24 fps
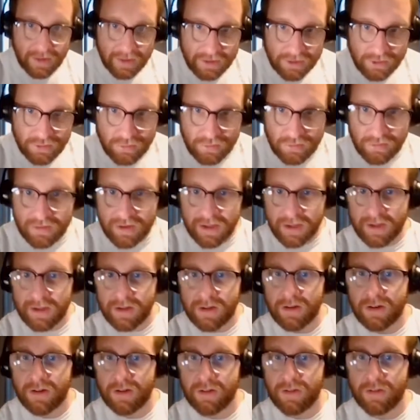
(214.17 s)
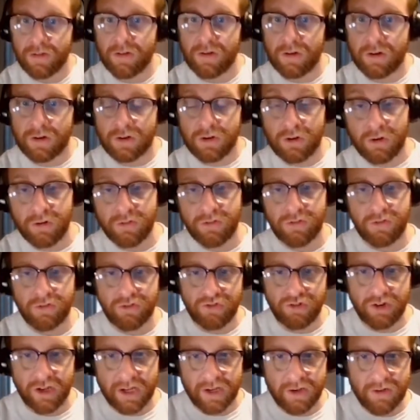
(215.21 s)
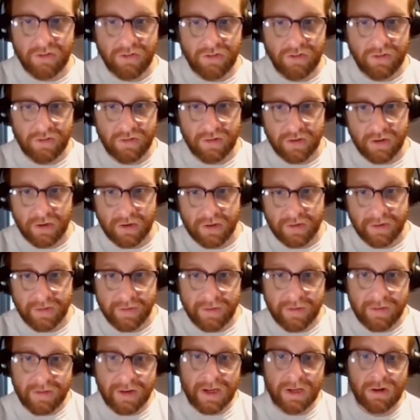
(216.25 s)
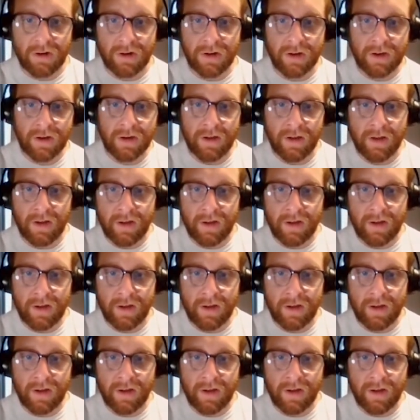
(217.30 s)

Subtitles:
and you'll see the cursor change to this icon.